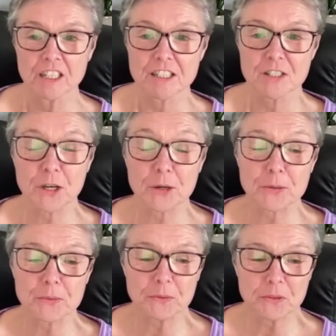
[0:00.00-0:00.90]

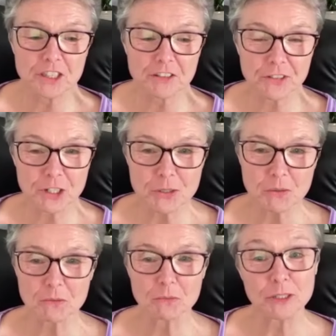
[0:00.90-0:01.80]
So the first
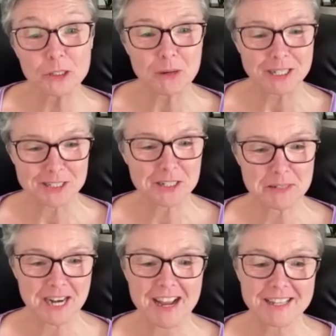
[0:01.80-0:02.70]
real question I
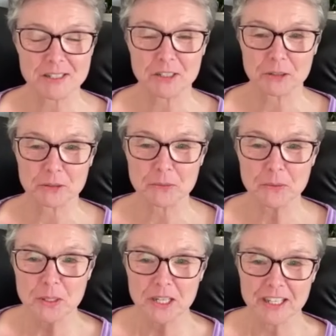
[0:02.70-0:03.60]
want to ask you
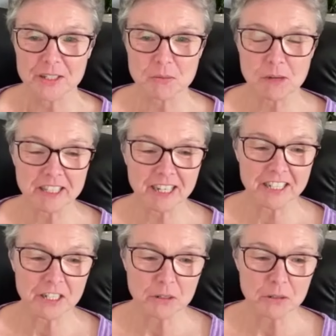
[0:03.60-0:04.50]
is one that
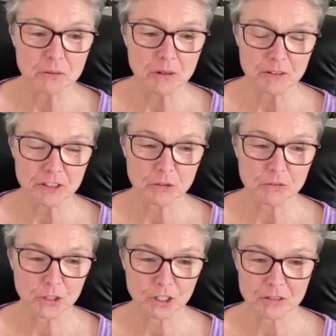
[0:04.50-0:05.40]
I know
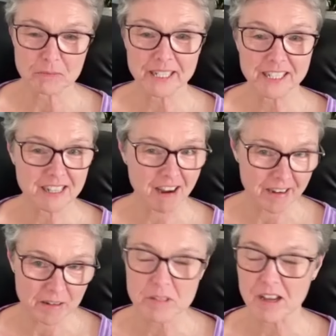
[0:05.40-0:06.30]
you've heard many
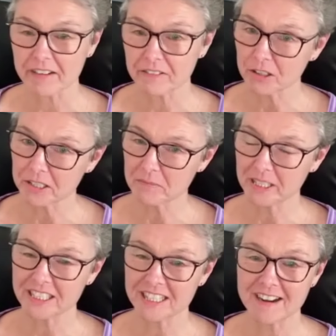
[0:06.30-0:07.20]
times. I've heard it
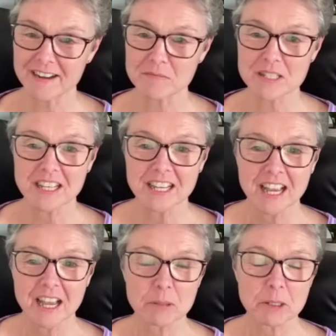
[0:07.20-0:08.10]
many times,
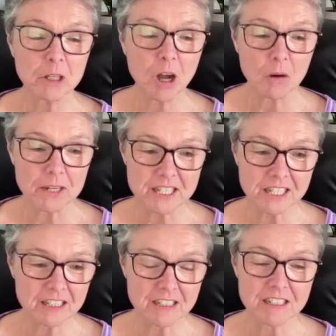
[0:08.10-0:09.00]
and people always
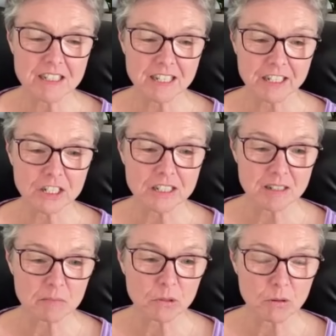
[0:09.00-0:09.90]
think this is such a
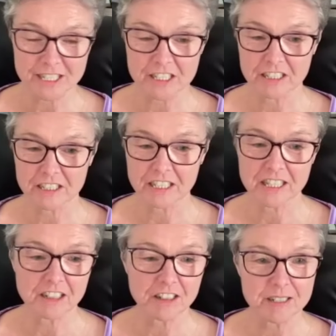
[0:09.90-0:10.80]
simple question,
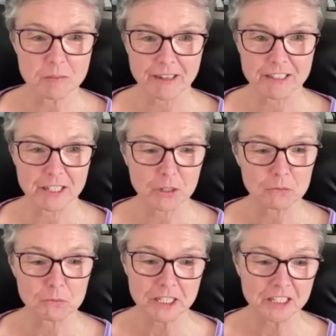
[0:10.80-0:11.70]
and they're expecting a
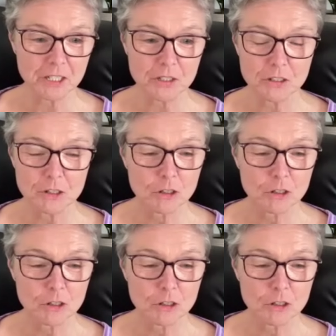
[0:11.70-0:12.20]
really